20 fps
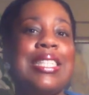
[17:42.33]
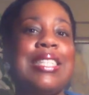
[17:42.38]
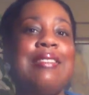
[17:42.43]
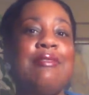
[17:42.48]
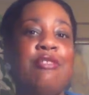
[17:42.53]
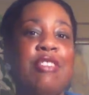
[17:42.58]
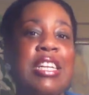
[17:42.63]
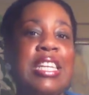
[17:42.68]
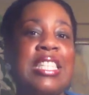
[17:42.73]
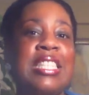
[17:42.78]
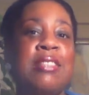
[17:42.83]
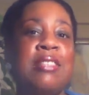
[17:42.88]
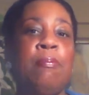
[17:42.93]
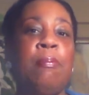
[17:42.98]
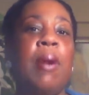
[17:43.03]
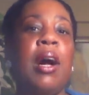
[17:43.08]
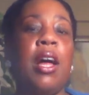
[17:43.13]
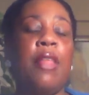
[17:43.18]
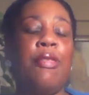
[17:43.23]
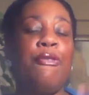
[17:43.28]
serious
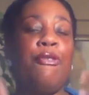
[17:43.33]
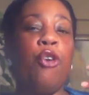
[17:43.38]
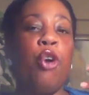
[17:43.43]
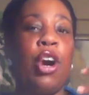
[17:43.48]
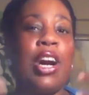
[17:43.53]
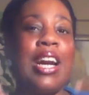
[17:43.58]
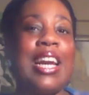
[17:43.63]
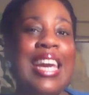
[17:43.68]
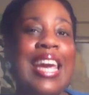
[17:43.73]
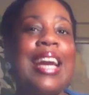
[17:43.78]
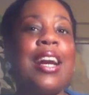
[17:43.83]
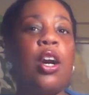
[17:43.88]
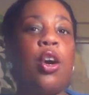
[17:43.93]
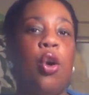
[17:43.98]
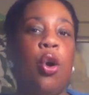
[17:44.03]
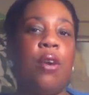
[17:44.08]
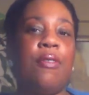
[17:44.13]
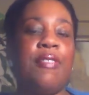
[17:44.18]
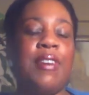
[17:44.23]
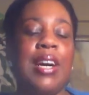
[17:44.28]
month for a
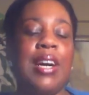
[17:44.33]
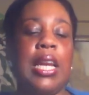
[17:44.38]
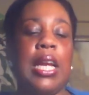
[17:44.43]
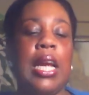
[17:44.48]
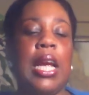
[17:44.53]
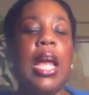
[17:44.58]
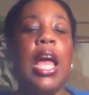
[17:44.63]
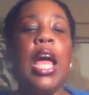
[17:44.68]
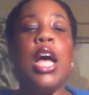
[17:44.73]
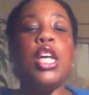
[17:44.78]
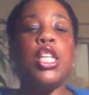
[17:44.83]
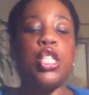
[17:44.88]
kickoff, honey.